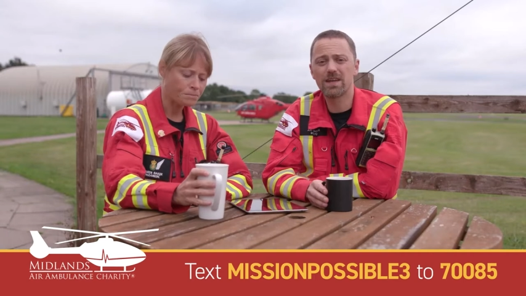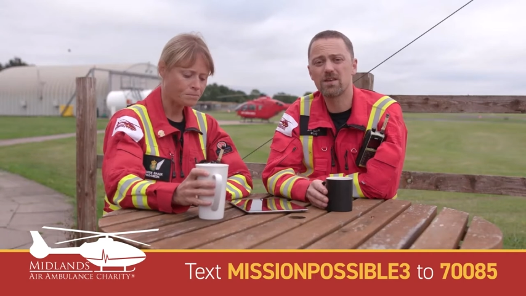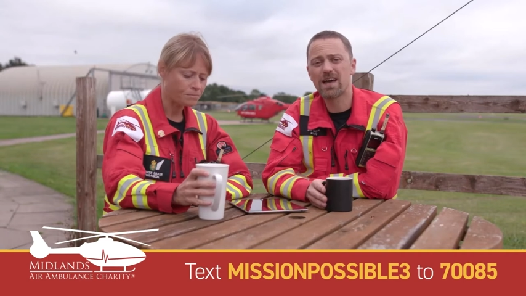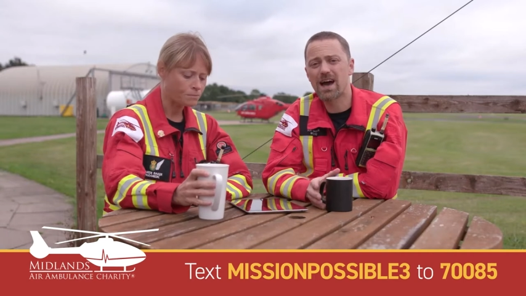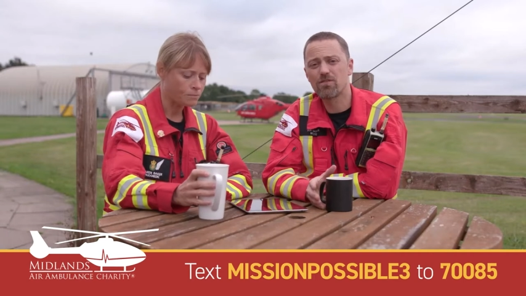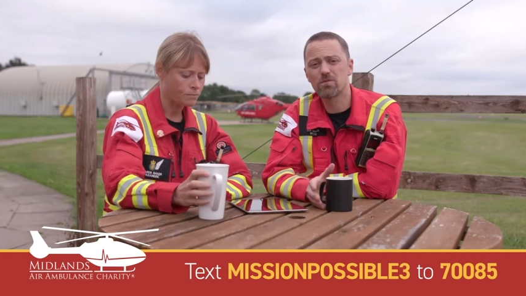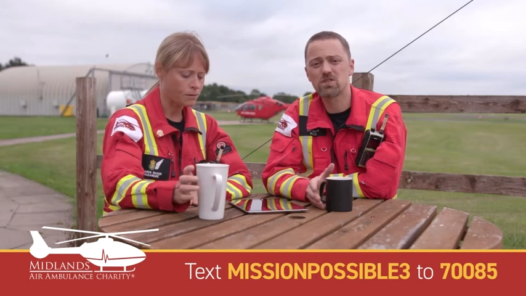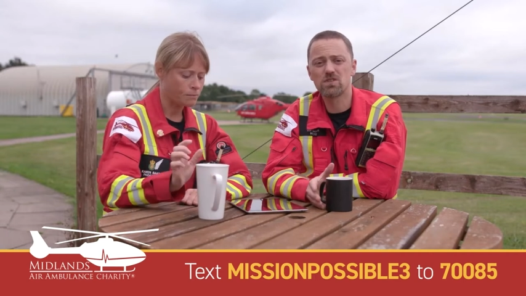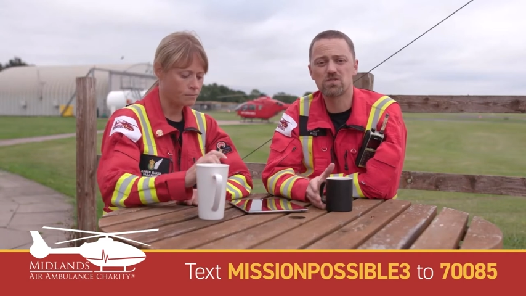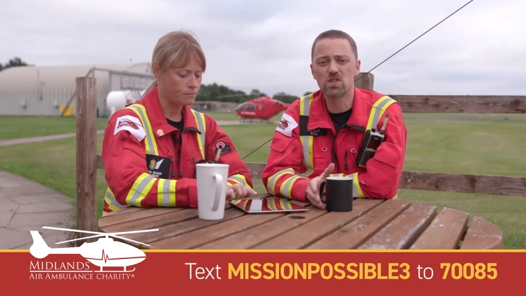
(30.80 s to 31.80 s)
Speaker 1: can have up
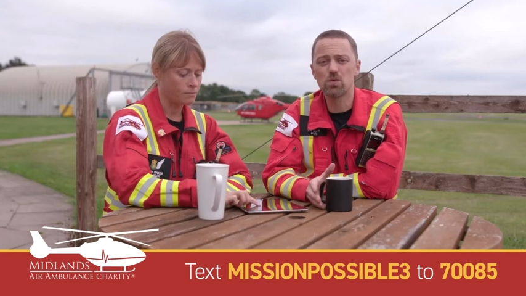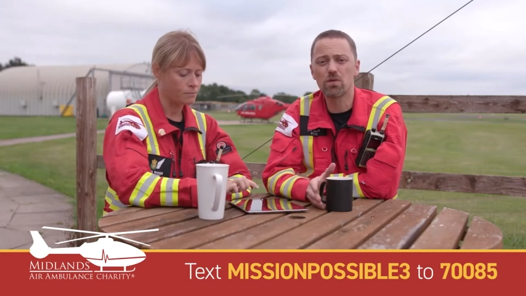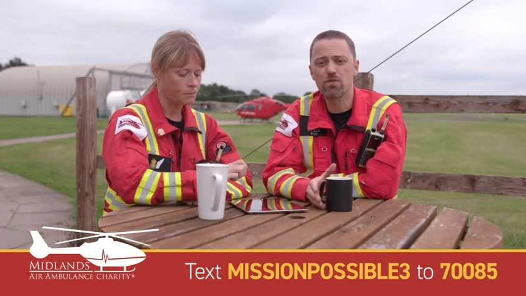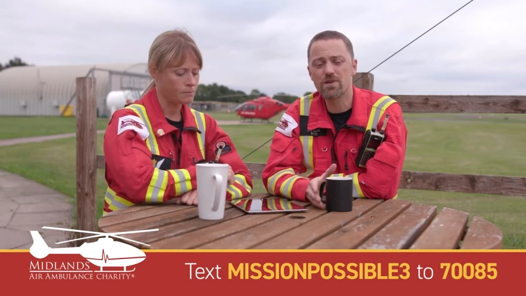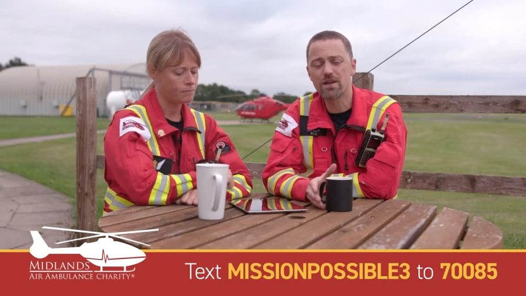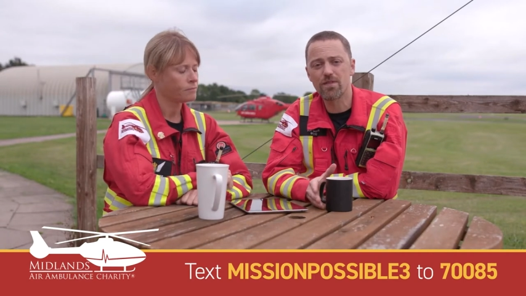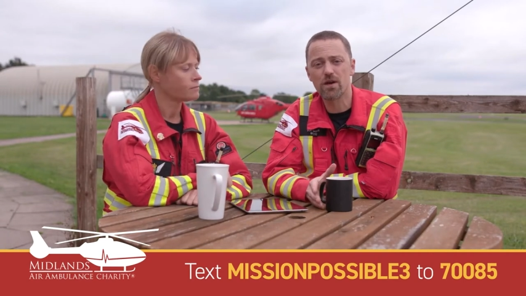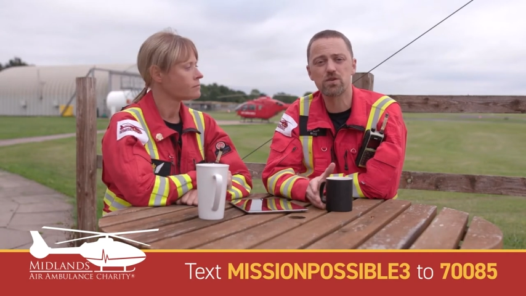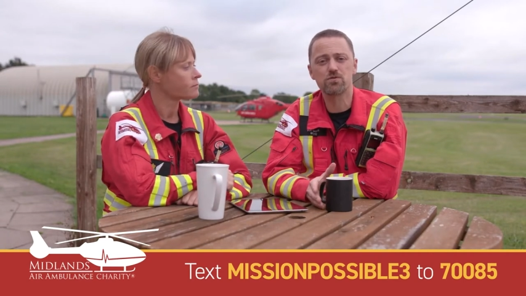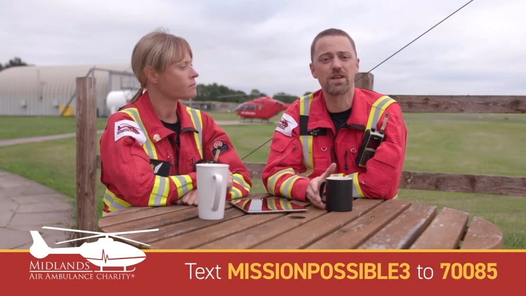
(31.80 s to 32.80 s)
to two or three of
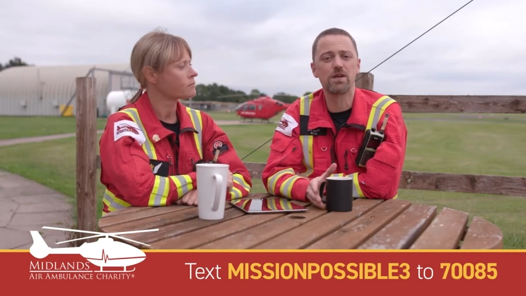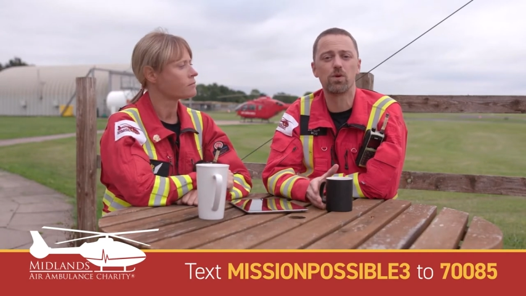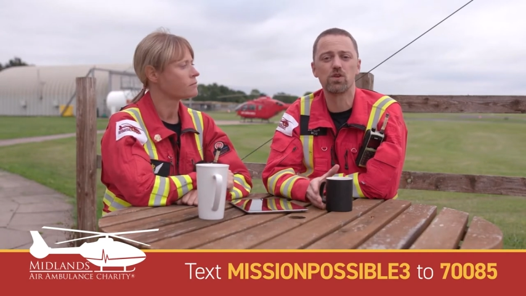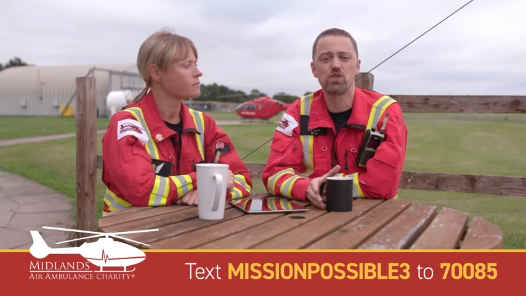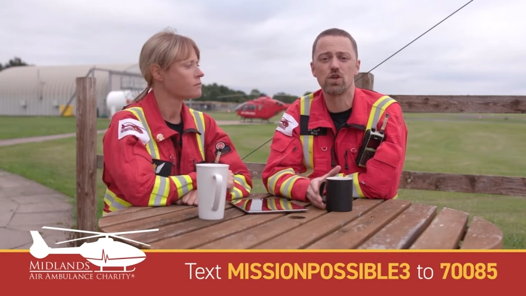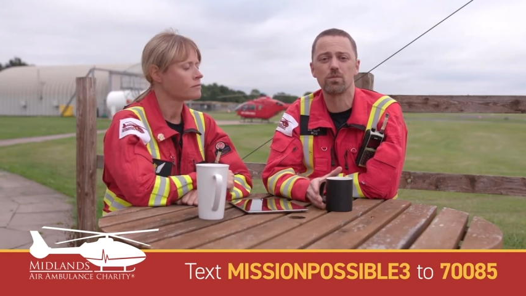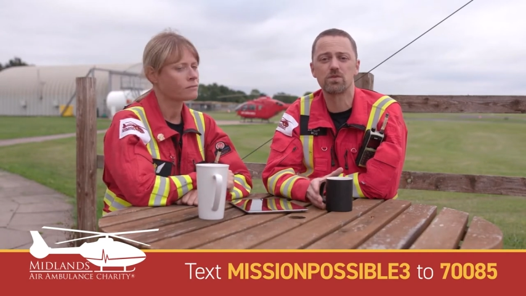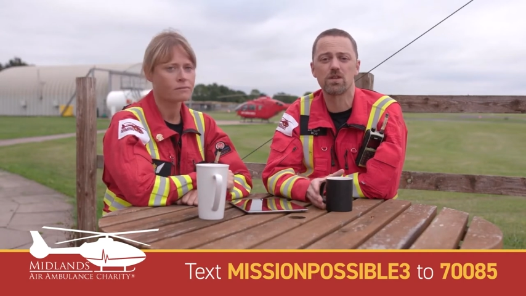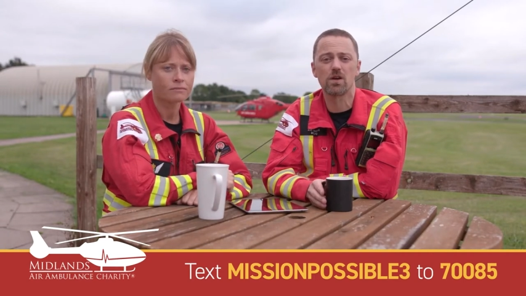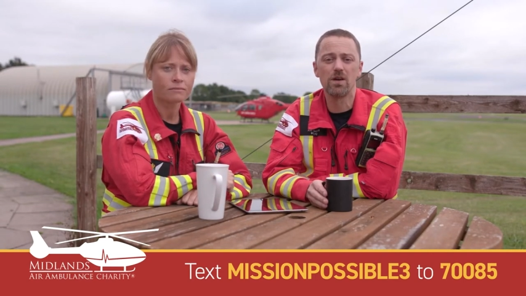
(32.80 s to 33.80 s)
those for any one job,
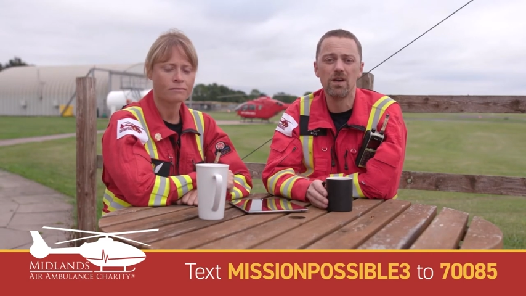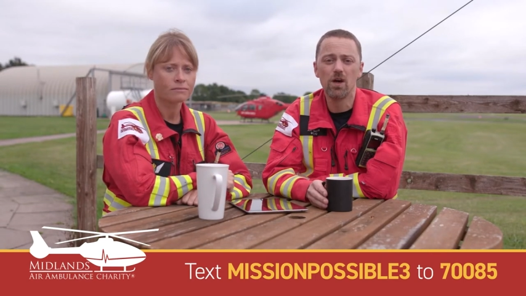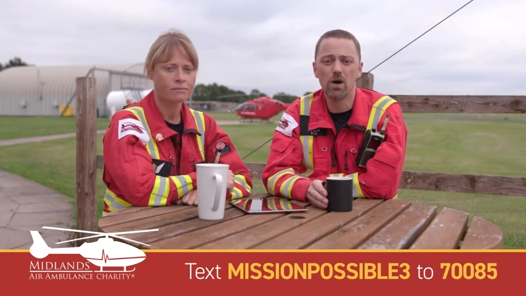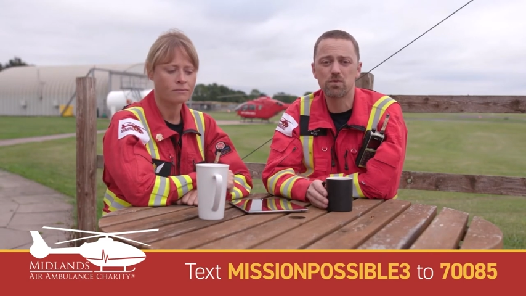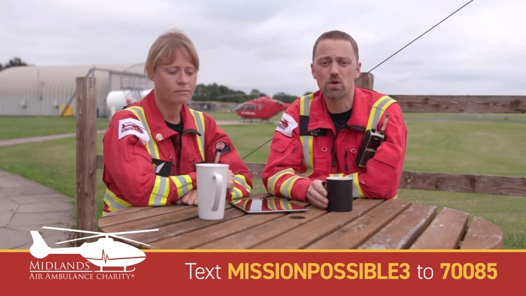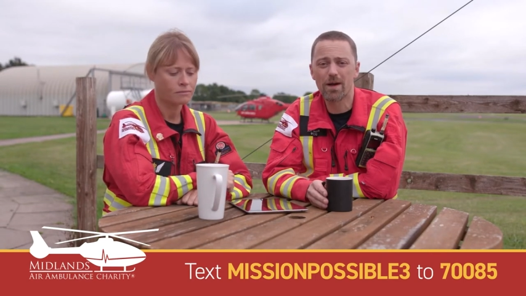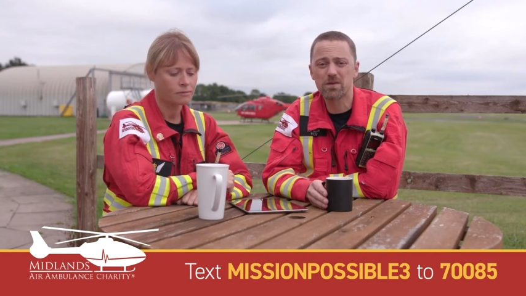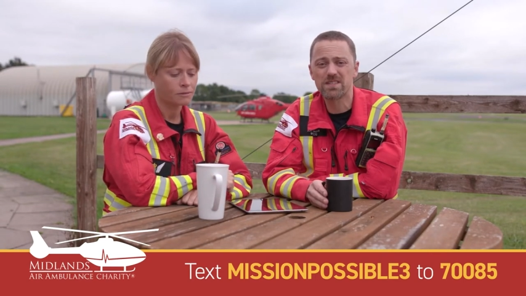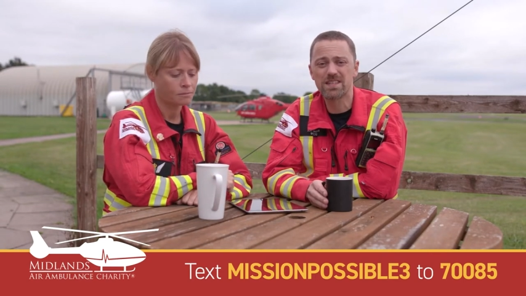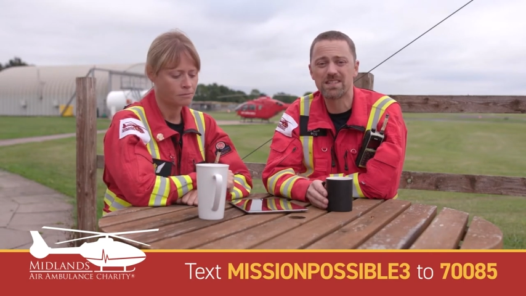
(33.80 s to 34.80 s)
so up to
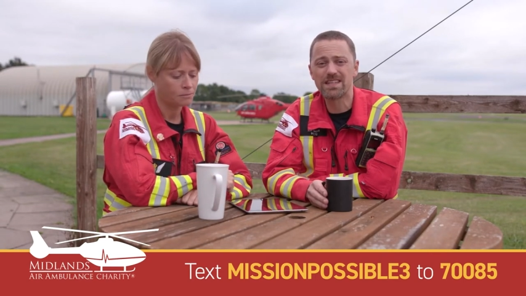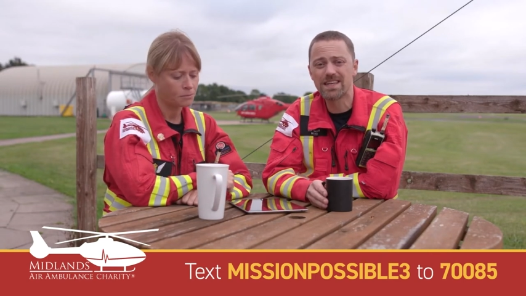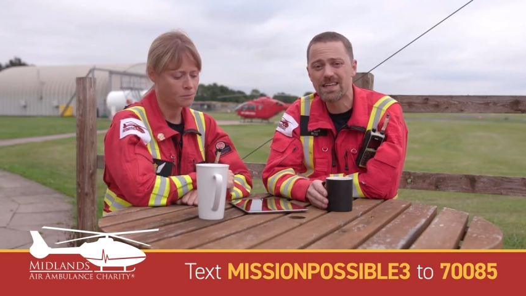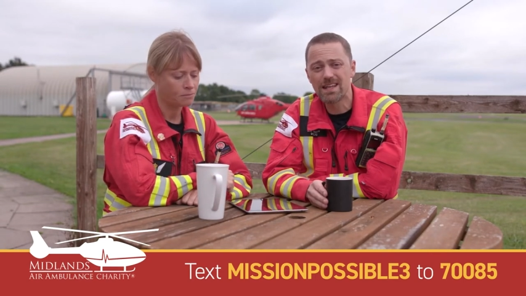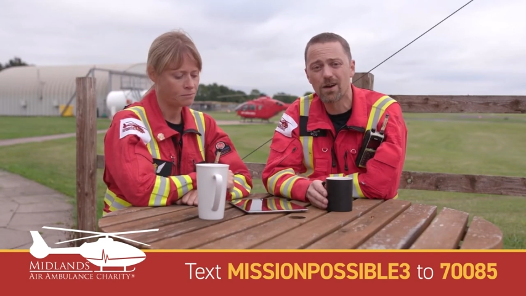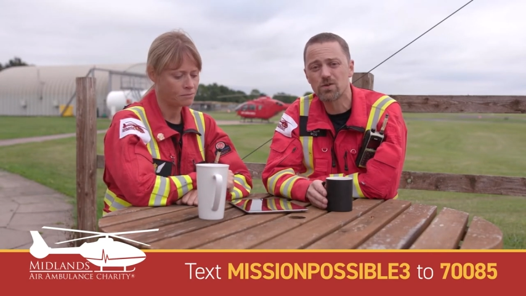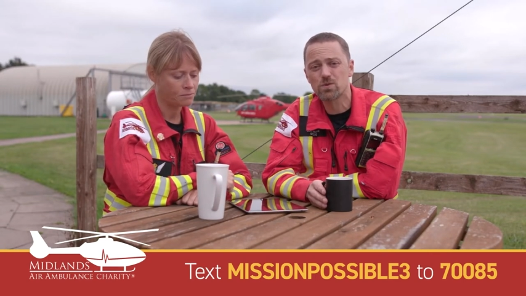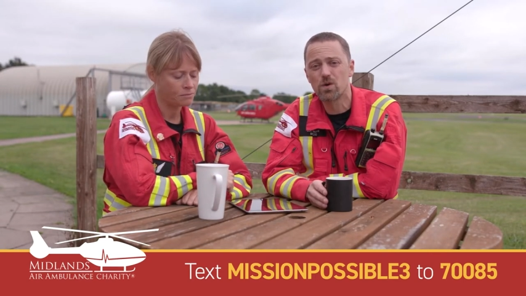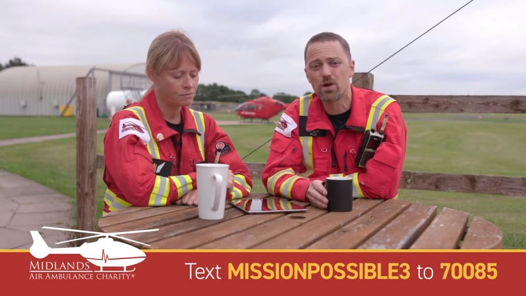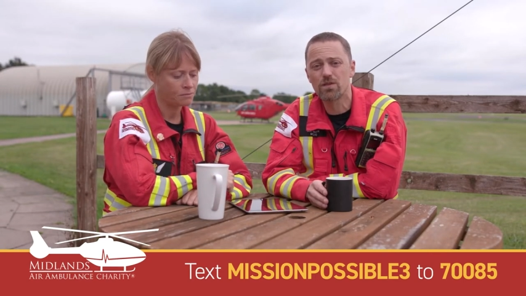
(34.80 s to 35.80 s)
about 60
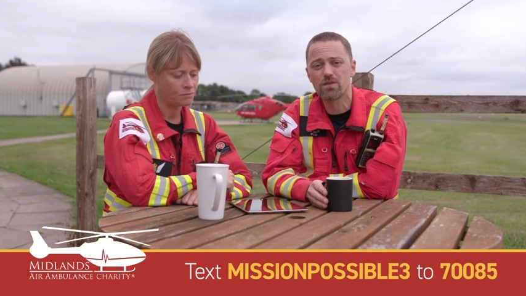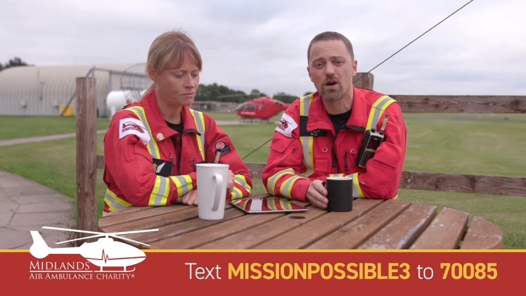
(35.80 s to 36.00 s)
kilos worth